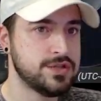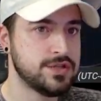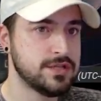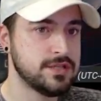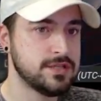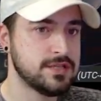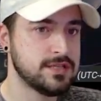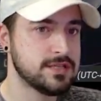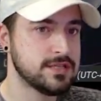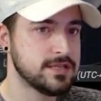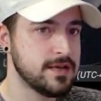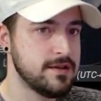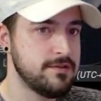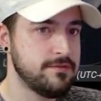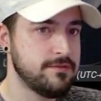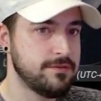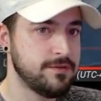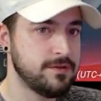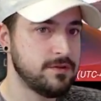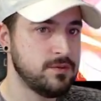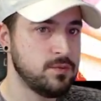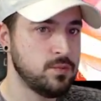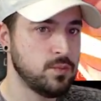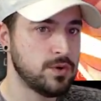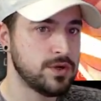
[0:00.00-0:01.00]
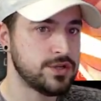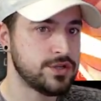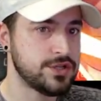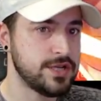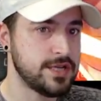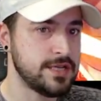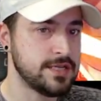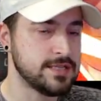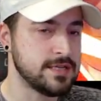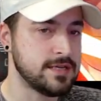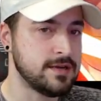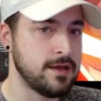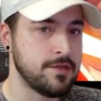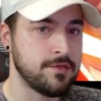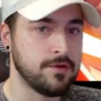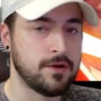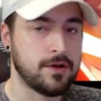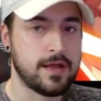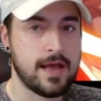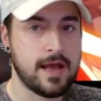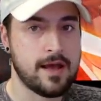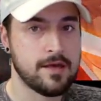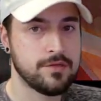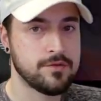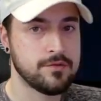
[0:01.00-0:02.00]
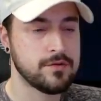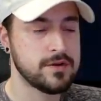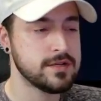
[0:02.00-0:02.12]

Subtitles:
Siphon, which is another gathering